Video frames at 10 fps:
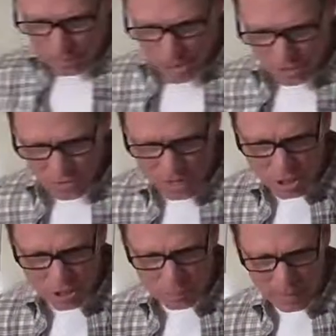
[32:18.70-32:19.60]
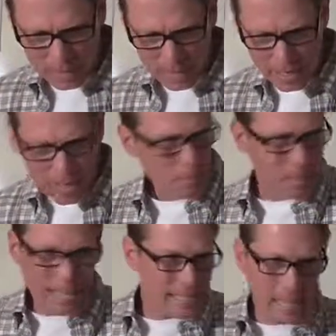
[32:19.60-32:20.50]
um, she finishes by saying,
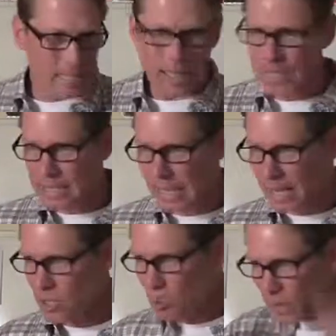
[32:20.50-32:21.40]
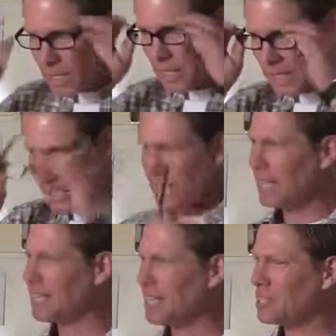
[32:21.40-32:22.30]
But it doesn't exist. What does it doesn't
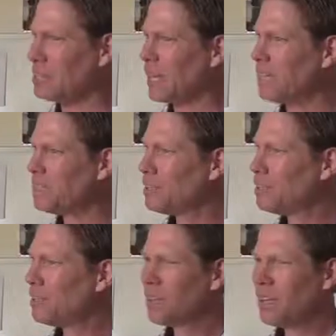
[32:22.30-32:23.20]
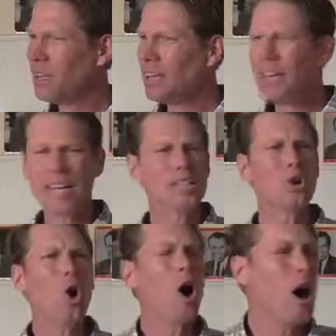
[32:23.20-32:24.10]
exist mean? He's
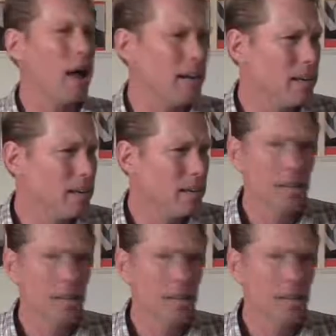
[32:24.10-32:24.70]
gone.